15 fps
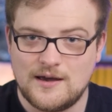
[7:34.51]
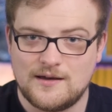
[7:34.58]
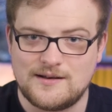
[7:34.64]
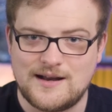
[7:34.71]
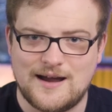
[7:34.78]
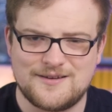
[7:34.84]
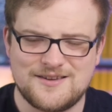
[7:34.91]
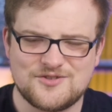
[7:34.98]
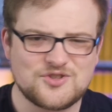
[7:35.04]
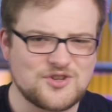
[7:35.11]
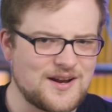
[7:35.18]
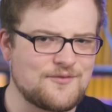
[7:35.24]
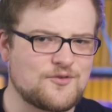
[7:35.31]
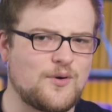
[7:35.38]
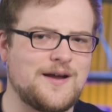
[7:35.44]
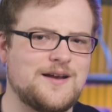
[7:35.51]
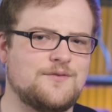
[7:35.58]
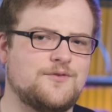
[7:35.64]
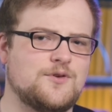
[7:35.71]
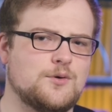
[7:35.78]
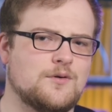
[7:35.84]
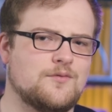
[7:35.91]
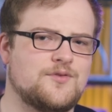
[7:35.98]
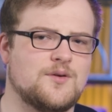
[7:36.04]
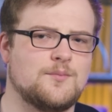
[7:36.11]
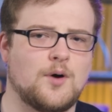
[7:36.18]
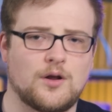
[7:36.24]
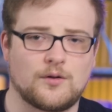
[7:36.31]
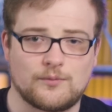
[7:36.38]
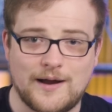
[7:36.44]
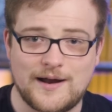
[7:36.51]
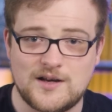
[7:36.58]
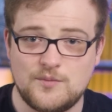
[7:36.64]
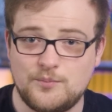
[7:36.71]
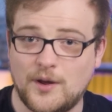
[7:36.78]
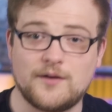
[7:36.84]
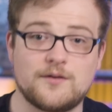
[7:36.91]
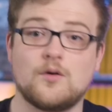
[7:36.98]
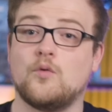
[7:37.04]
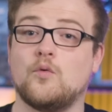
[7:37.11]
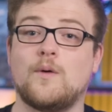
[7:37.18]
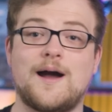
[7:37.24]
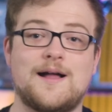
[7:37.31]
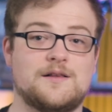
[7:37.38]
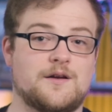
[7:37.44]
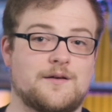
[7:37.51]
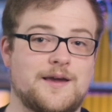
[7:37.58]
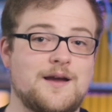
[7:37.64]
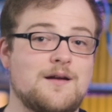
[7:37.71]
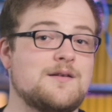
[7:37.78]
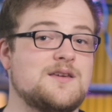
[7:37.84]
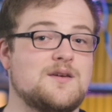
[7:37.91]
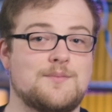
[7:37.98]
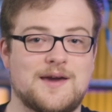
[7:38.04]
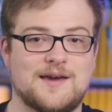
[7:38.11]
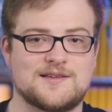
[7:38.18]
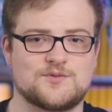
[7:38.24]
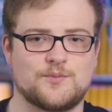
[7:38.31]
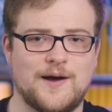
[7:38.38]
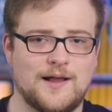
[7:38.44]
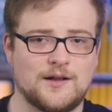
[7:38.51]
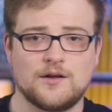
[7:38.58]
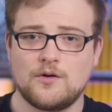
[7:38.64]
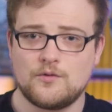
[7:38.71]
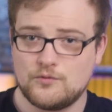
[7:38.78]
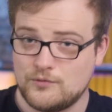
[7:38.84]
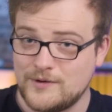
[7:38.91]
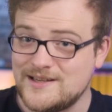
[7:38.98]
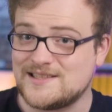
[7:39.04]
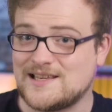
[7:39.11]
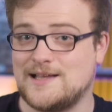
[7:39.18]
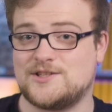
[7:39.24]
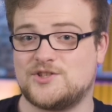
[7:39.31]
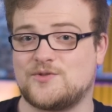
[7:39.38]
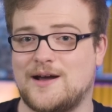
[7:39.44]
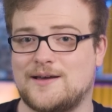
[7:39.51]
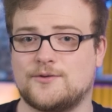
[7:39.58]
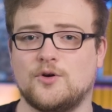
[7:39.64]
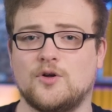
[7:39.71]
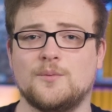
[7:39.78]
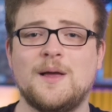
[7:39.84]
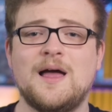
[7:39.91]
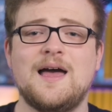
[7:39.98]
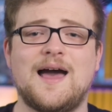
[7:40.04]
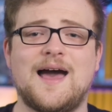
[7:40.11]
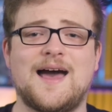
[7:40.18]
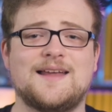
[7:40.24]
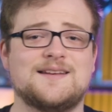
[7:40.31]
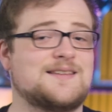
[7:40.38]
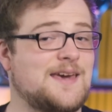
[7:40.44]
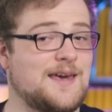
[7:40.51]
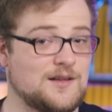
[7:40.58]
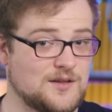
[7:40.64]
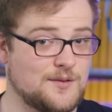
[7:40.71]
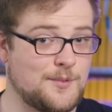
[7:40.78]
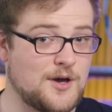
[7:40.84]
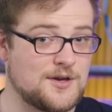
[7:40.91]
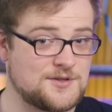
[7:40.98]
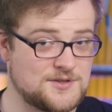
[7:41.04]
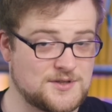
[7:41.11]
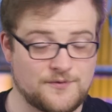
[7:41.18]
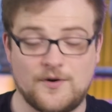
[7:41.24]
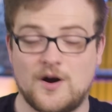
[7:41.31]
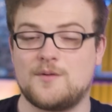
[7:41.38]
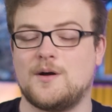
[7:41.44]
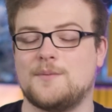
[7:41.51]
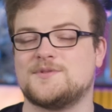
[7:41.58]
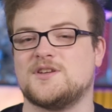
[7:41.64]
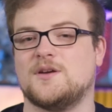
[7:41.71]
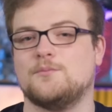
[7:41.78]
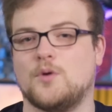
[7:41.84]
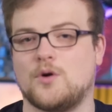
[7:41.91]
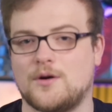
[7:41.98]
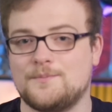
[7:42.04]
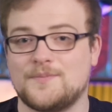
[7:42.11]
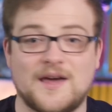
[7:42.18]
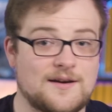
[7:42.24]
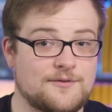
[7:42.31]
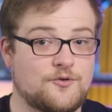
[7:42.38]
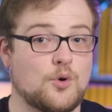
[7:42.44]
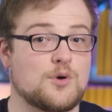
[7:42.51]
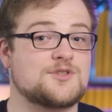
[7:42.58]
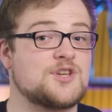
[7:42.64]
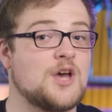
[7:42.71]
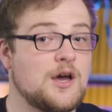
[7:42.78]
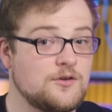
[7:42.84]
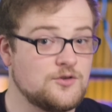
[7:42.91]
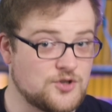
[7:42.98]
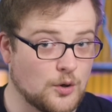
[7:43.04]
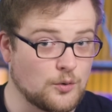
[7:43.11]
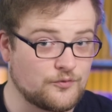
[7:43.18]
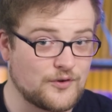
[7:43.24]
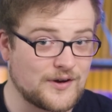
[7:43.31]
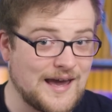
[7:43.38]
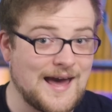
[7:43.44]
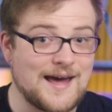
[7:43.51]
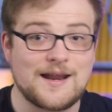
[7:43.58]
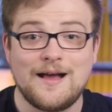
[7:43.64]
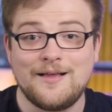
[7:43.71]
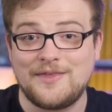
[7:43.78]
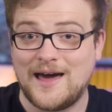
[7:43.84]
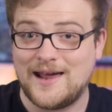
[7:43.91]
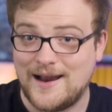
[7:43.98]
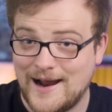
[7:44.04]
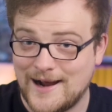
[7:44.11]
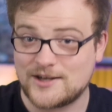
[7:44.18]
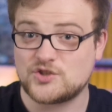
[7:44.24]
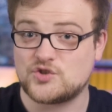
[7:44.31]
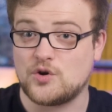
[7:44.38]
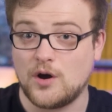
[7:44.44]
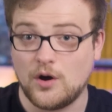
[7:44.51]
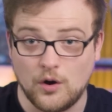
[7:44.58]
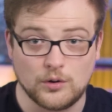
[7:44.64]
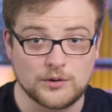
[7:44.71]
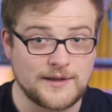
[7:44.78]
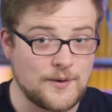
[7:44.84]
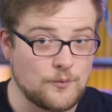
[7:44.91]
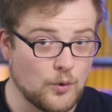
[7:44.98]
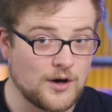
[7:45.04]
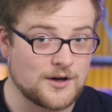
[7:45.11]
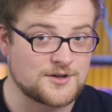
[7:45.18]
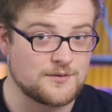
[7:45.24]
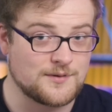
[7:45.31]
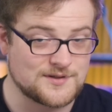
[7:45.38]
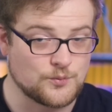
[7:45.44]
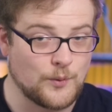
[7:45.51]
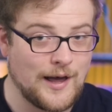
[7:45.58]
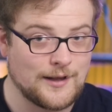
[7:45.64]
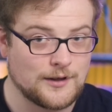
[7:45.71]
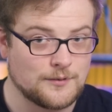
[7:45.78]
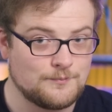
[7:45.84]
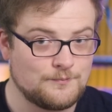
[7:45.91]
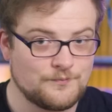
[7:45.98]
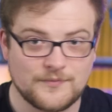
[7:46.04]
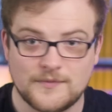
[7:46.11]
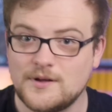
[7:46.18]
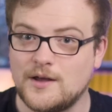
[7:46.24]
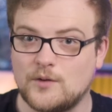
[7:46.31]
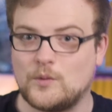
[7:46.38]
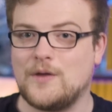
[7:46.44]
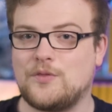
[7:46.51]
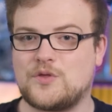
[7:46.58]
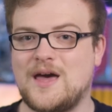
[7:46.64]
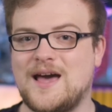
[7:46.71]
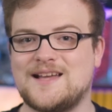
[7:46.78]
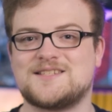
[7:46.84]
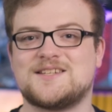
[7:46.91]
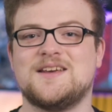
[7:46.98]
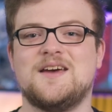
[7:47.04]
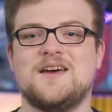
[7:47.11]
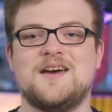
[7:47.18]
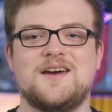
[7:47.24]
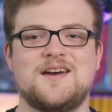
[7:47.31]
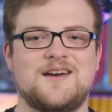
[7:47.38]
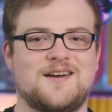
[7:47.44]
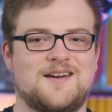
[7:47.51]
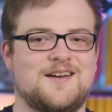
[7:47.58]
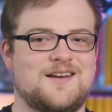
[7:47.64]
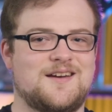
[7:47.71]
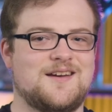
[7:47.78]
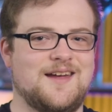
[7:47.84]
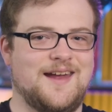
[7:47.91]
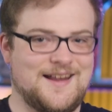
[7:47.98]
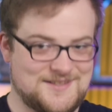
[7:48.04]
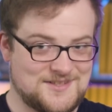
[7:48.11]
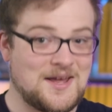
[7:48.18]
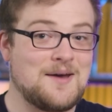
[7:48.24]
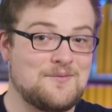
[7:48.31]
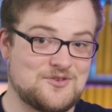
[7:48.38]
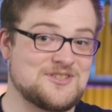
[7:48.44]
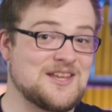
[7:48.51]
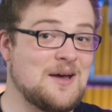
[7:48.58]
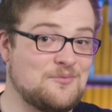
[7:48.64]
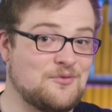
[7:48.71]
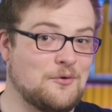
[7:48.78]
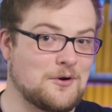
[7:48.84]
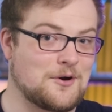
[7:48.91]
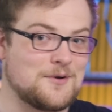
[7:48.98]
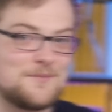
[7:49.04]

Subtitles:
Now, you should have quite a few of them already, but while you're here, you may as well reset Stratholme and kill the bosses to farm up some more. And of course, don't forget that extra holy water as well. And with that, it's time for step 4.